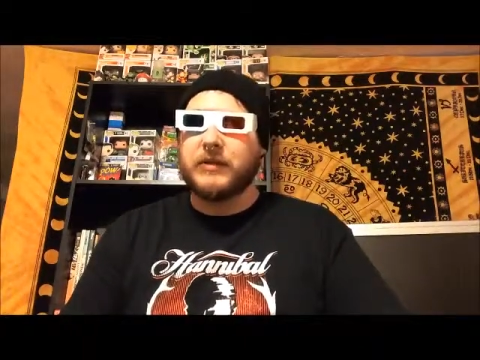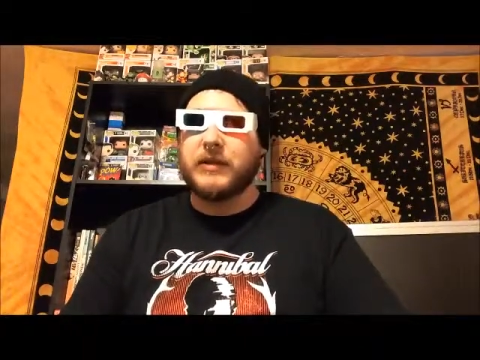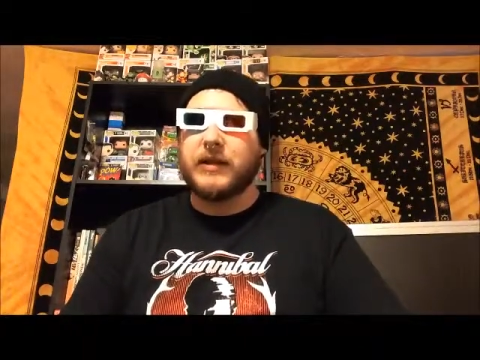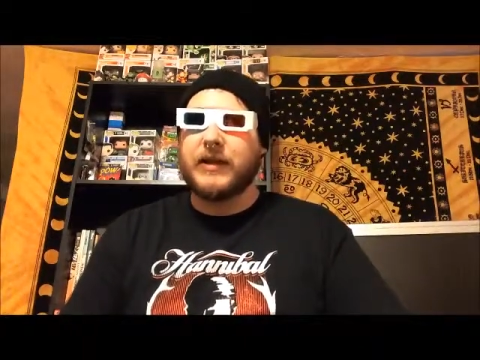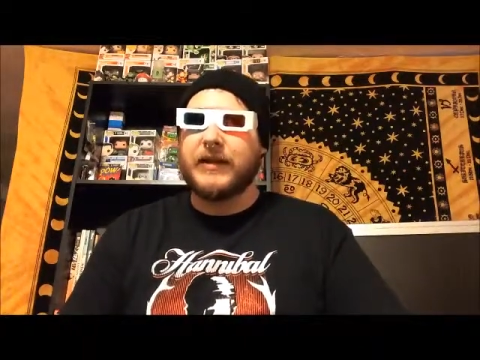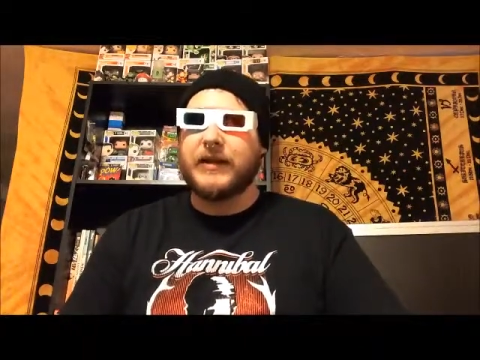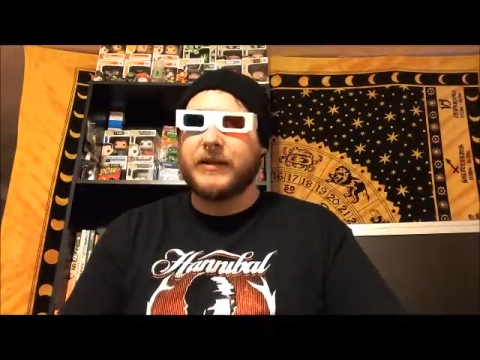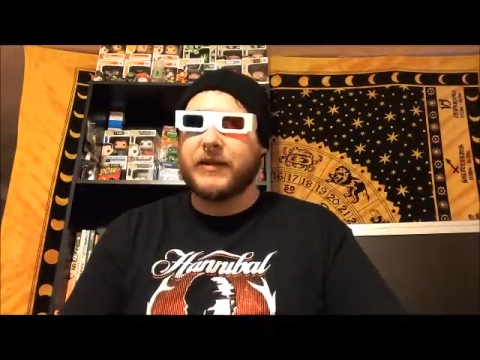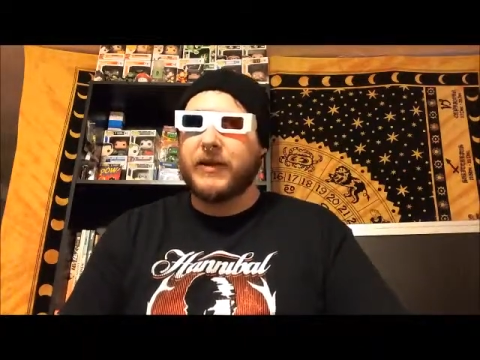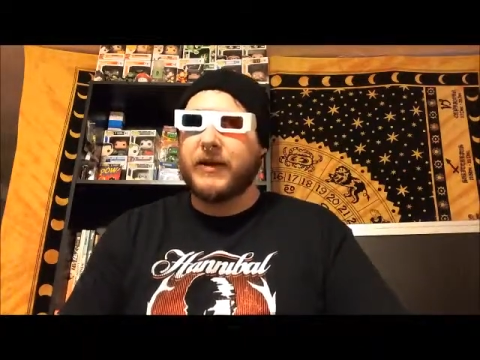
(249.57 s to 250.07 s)

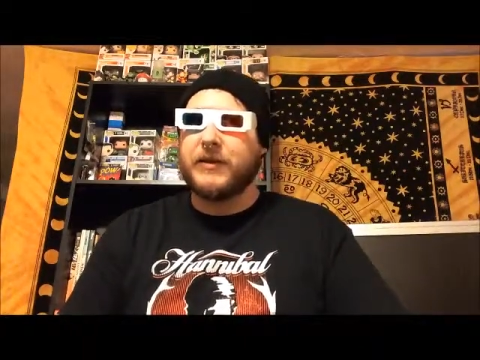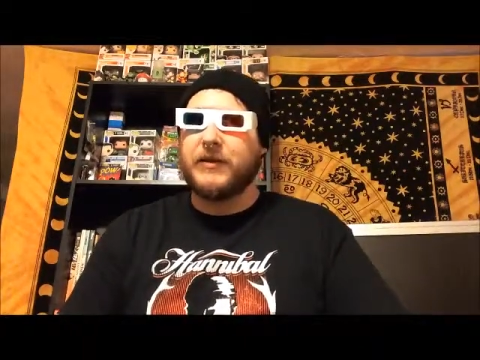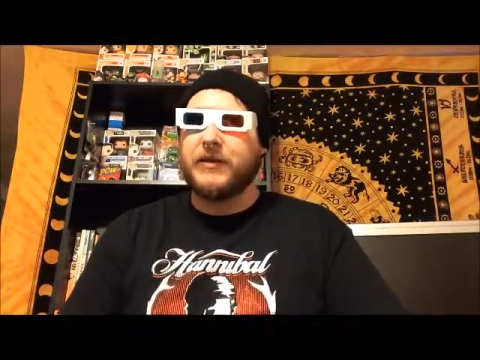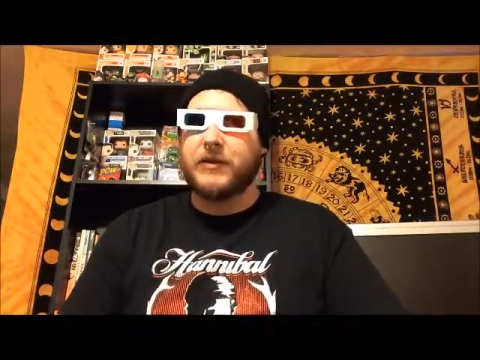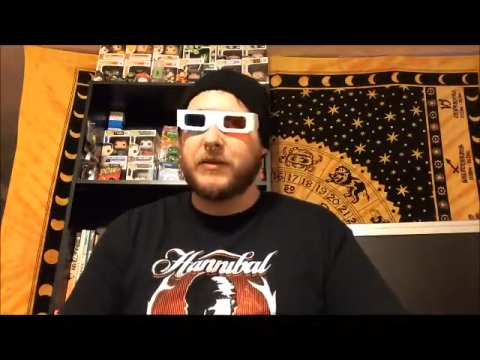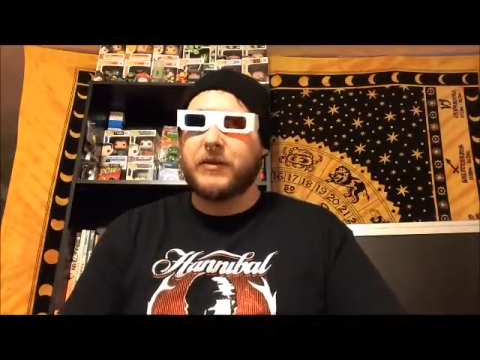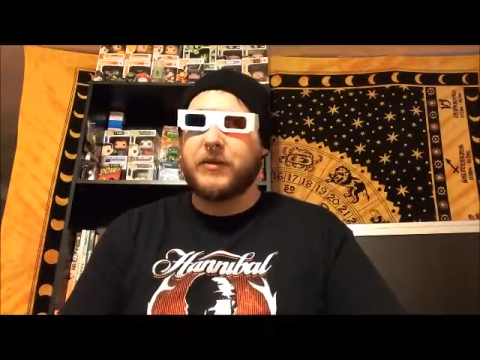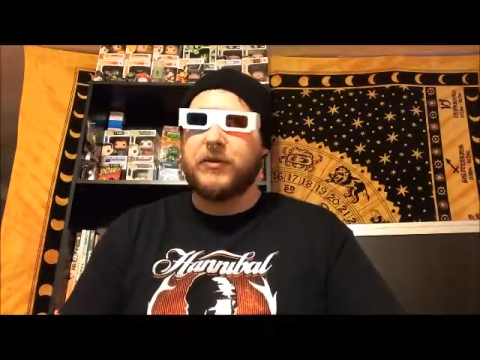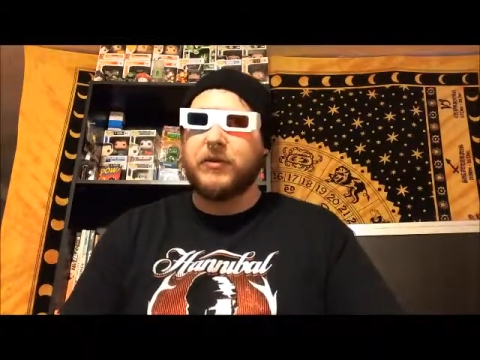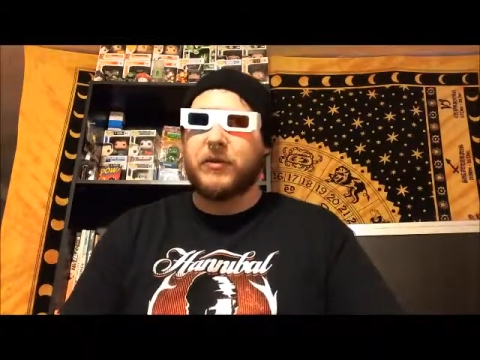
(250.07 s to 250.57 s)
Like, not
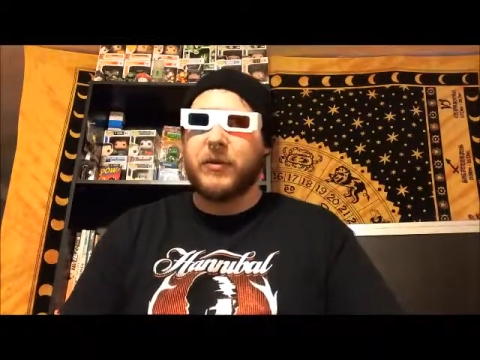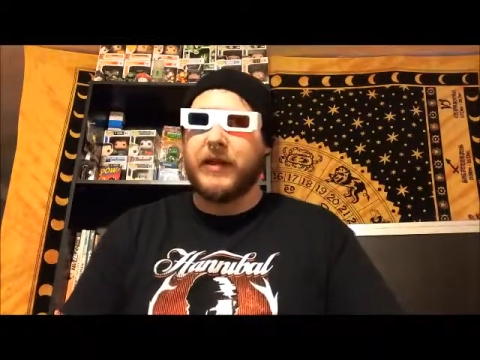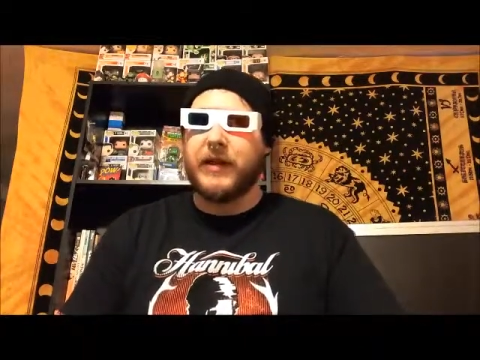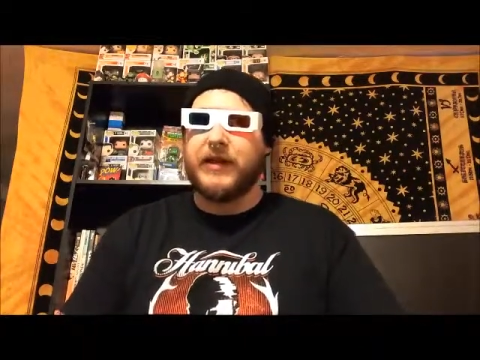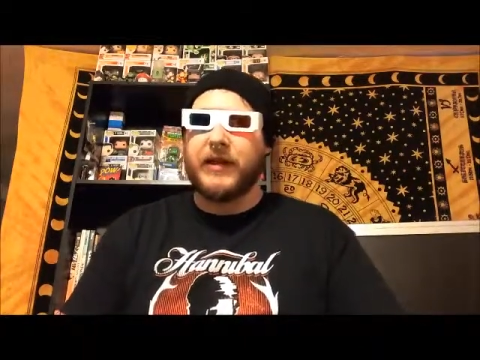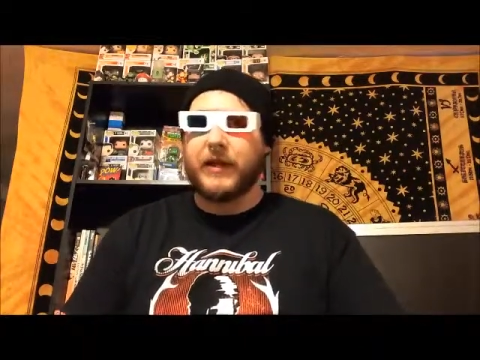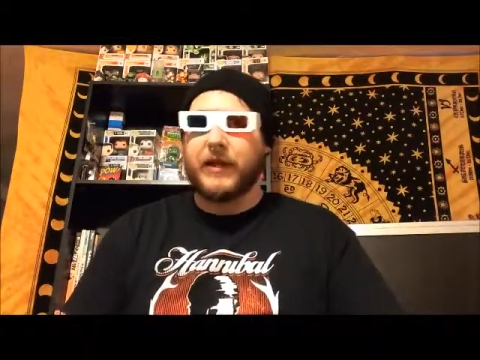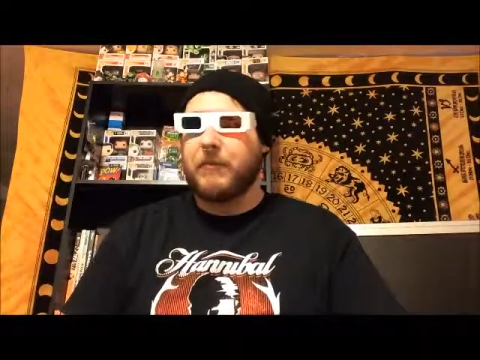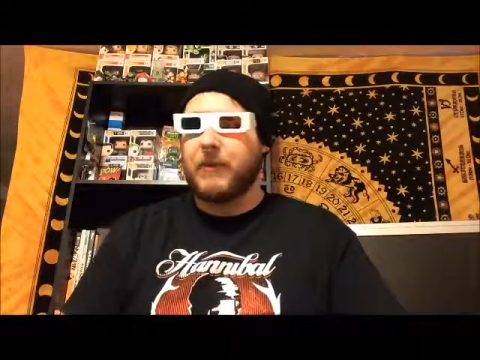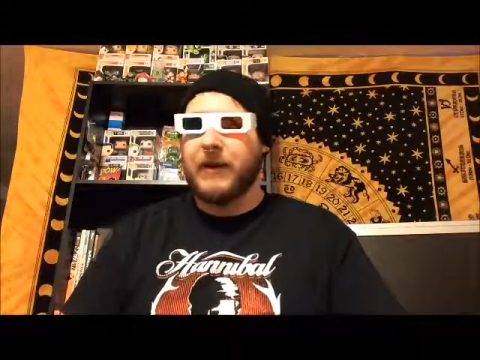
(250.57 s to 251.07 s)
in a good
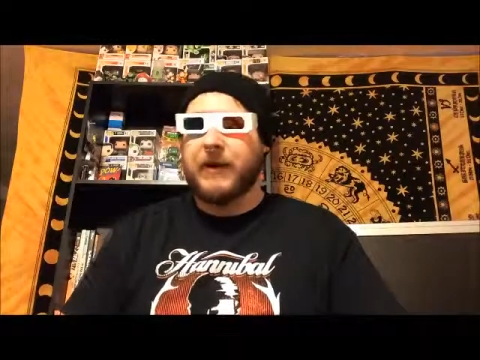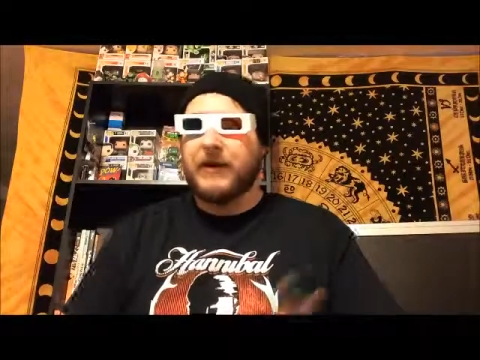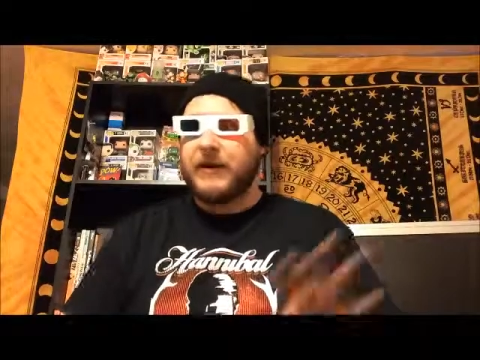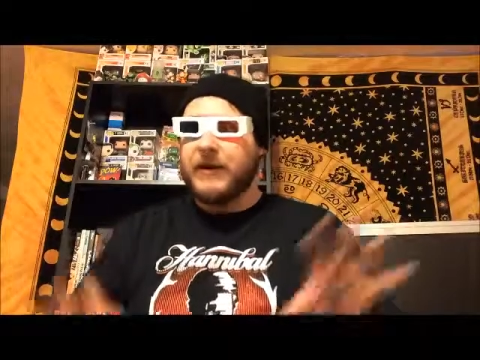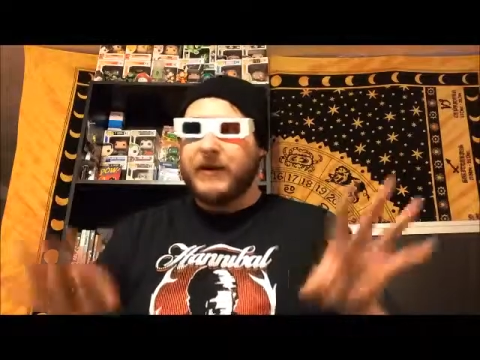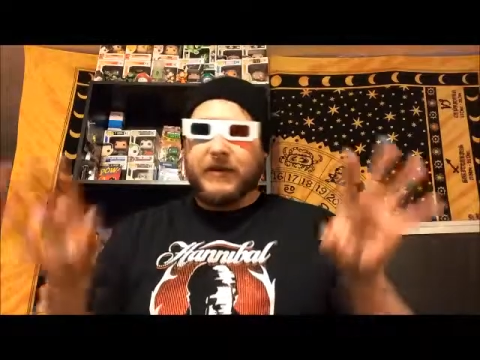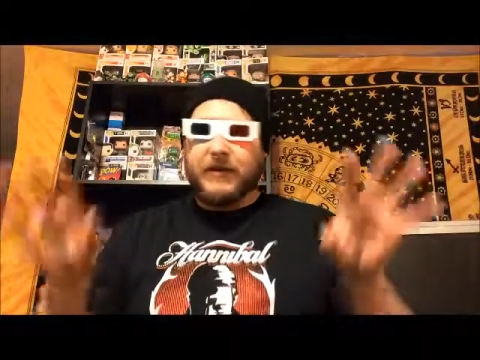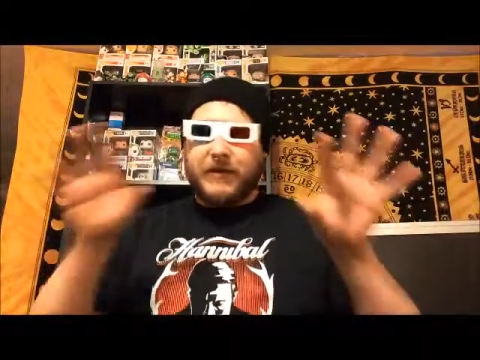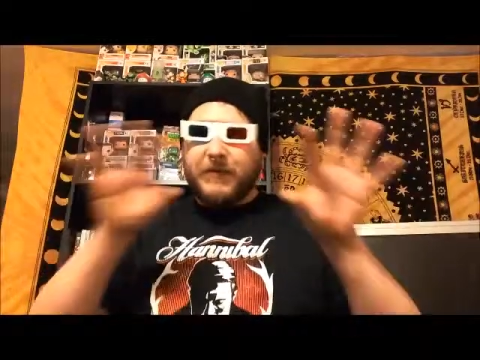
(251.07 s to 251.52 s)
way. Like, my